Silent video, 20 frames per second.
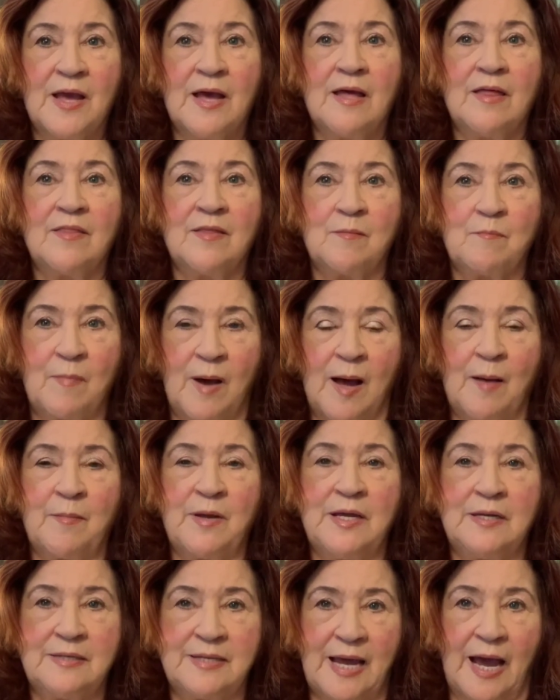that
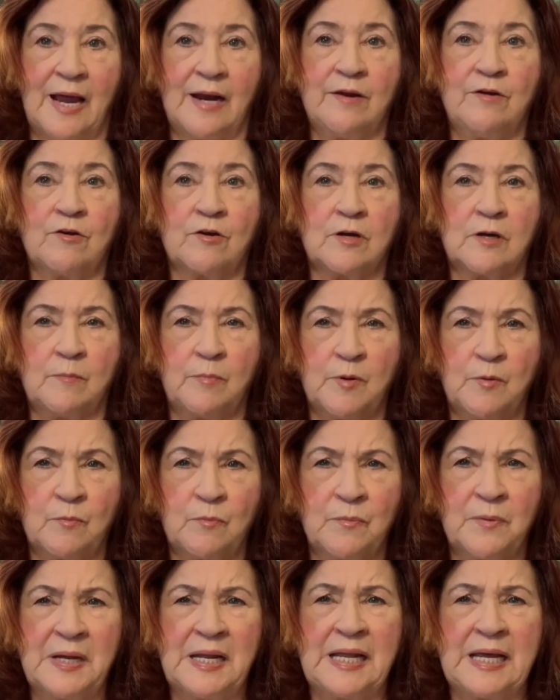mommy and daddy are going to be
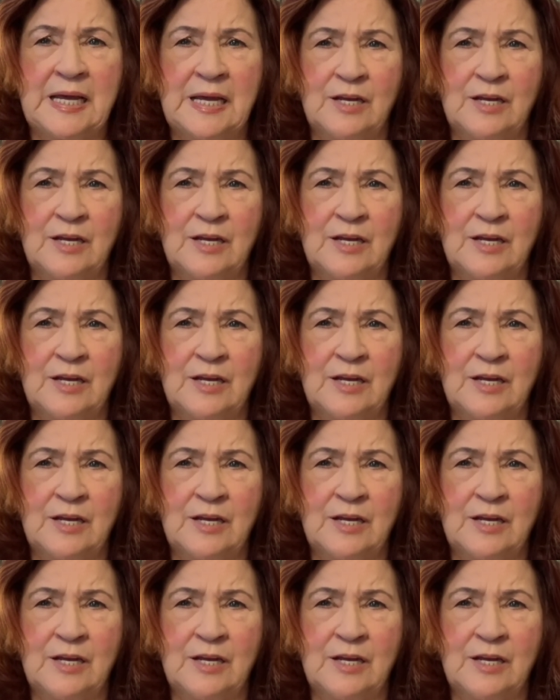really